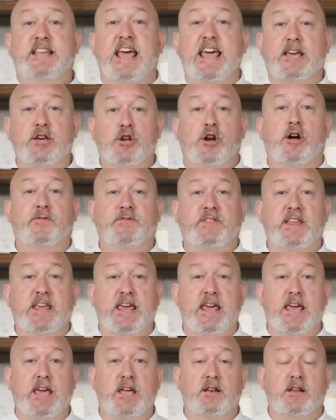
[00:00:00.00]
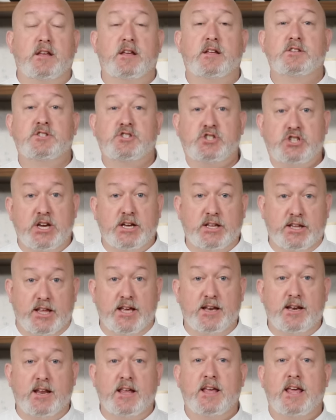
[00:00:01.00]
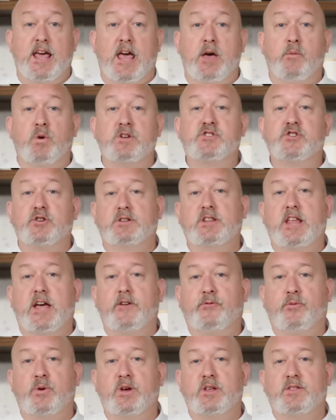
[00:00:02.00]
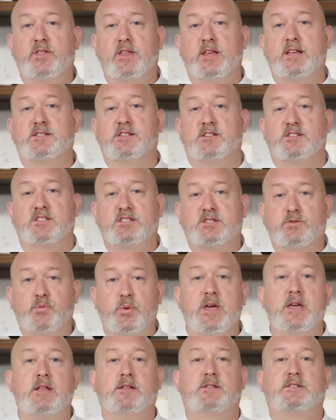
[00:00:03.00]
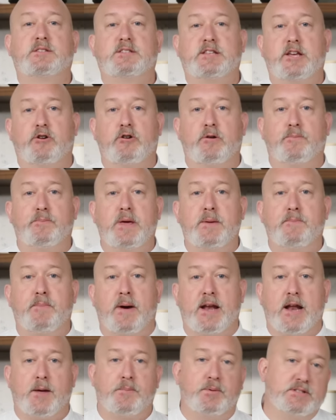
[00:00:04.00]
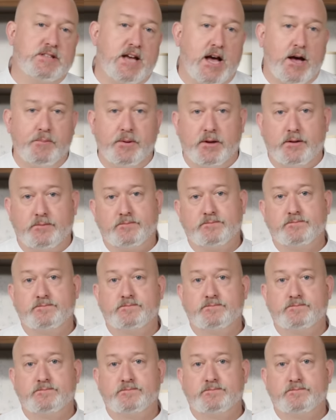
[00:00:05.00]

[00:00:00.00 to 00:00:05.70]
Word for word: Take it off the heat, chill it, and what you're left with is a sweet, syrupy pineapple topping.